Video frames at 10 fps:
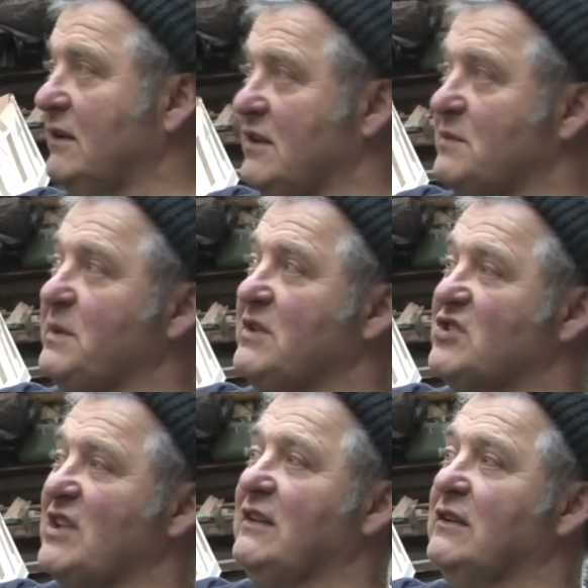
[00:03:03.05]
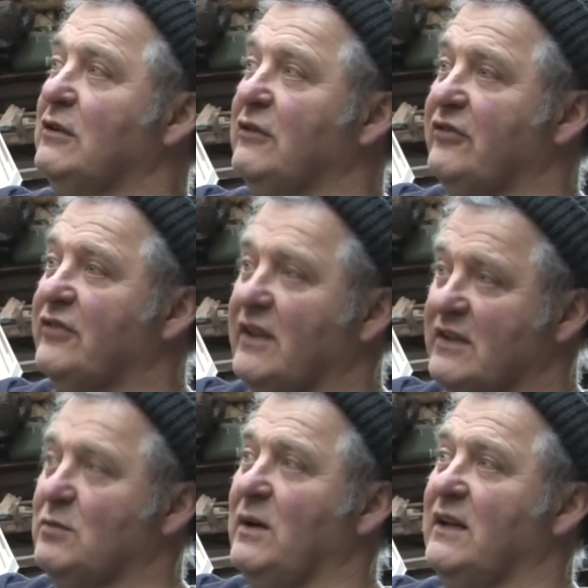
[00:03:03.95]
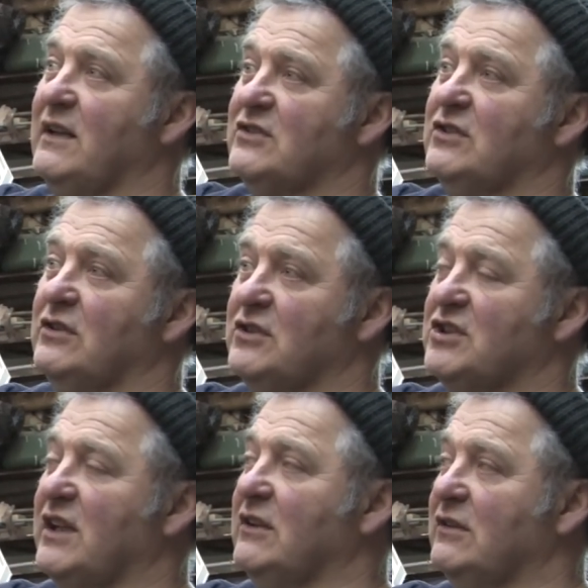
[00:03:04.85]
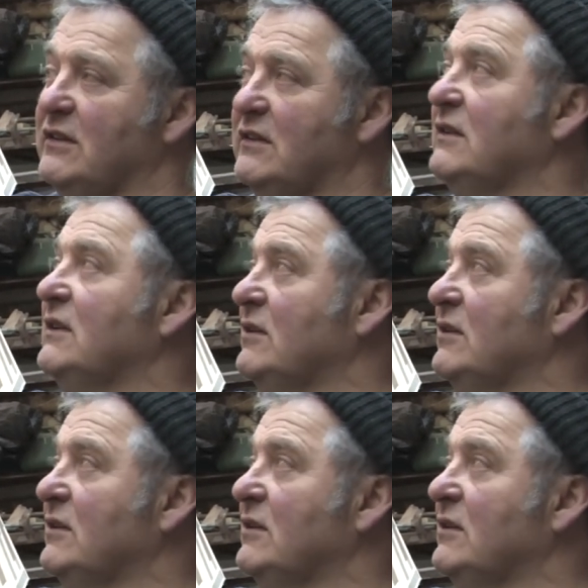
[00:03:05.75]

it's been sanded off that's why it hasn't got a shine on it